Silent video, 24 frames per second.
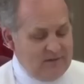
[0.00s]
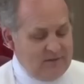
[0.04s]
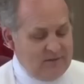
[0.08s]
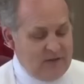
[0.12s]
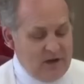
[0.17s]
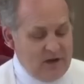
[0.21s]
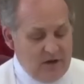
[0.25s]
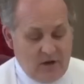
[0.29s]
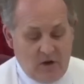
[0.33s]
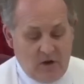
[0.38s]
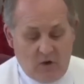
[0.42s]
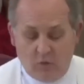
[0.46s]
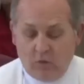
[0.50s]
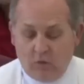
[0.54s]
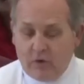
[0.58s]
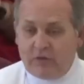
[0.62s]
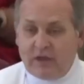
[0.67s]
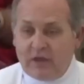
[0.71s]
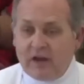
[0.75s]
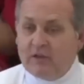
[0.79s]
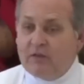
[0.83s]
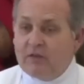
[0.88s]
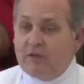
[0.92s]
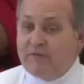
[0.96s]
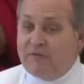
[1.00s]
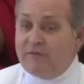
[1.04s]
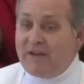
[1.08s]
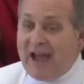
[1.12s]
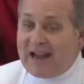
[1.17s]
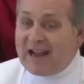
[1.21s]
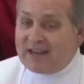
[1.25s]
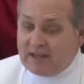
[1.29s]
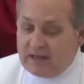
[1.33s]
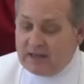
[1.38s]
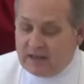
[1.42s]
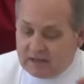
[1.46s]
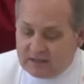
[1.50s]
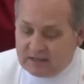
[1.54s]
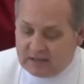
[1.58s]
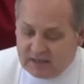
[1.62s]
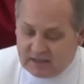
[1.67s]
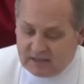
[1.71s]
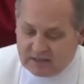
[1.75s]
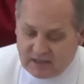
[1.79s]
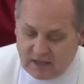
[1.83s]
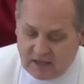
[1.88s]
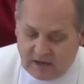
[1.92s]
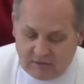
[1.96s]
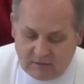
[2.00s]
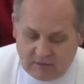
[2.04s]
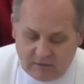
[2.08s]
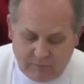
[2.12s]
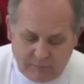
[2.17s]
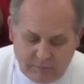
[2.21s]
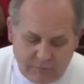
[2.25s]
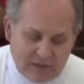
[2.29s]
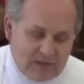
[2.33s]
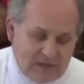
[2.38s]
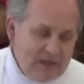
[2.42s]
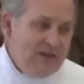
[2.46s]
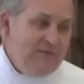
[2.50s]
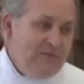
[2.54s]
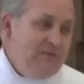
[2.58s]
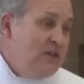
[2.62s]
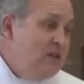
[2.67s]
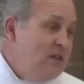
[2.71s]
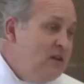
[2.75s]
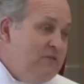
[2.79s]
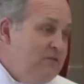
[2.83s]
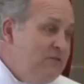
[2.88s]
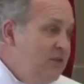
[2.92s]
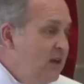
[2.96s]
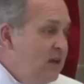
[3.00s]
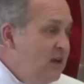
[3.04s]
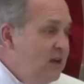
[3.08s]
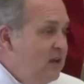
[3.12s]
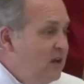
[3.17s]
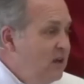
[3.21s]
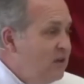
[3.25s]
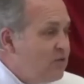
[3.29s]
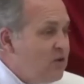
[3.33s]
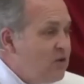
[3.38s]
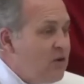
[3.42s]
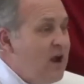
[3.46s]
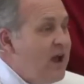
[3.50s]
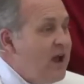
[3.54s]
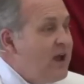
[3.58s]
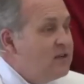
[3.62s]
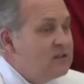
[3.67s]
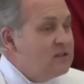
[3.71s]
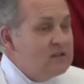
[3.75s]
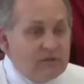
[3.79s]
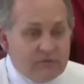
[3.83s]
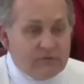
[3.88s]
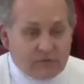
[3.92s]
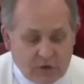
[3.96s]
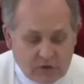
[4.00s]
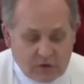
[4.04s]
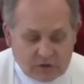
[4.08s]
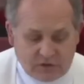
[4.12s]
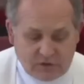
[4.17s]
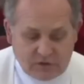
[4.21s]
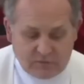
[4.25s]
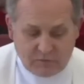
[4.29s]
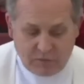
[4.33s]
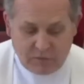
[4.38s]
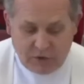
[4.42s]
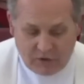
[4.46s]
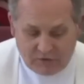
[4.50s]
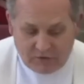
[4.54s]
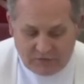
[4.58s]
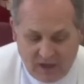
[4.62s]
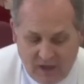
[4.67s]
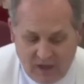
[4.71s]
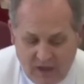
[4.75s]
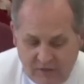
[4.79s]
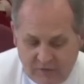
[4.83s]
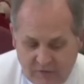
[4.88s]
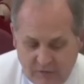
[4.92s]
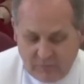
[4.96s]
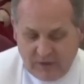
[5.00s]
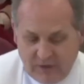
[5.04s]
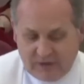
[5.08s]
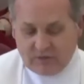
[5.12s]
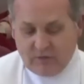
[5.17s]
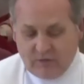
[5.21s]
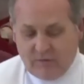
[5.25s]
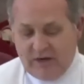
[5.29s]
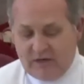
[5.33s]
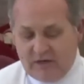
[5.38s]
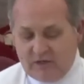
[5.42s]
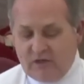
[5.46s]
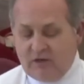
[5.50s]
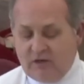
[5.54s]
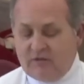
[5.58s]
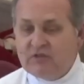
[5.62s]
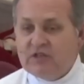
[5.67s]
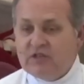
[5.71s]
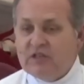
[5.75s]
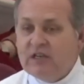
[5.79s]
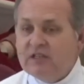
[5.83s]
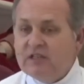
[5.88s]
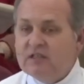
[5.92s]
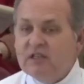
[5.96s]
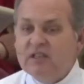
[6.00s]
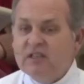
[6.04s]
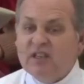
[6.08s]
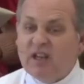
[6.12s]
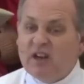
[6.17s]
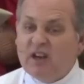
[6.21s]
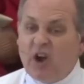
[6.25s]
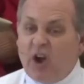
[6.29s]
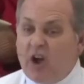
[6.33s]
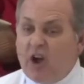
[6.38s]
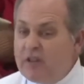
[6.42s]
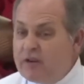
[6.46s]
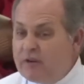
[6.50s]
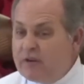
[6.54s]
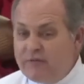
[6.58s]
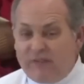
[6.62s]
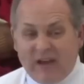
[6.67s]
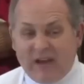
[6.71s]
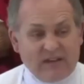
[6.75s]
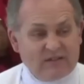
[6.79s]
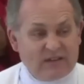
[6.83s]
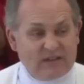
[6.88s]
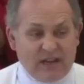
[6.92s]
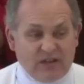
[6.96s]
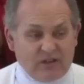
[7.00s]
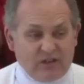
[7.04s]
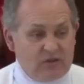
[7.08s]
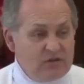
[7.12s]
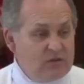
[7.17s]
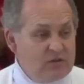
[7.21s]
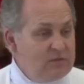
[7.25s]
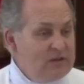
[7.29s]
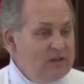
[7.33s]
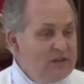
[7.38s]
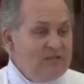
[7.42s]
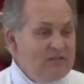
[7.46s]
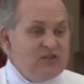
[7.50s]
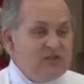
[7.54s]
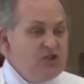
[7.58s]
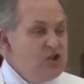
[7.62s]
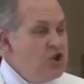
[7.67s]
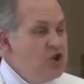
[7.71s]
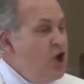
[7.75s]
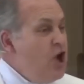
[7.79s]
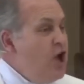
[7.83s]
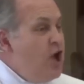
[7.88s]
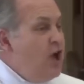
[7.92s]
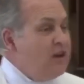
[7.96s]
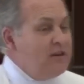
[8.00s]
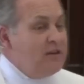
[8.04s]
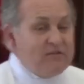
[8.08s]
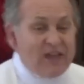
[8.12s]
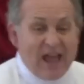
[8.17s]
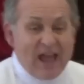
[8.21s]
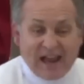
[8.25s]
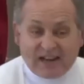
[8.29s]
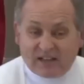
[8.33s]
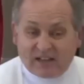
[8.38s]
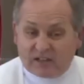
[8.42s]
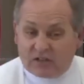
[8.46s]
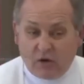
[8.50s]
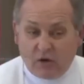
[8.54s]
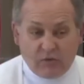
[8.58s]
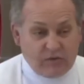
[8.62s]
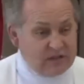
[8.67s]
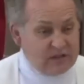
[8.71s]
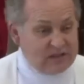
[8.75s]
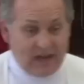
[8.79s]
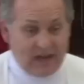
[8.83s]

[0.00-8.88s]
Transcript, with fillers: There, the fact is, is that the belief in the divinity of Christ, the virgin birth, the resurrection of Jesus, and other foundational beliefs, none of that is on the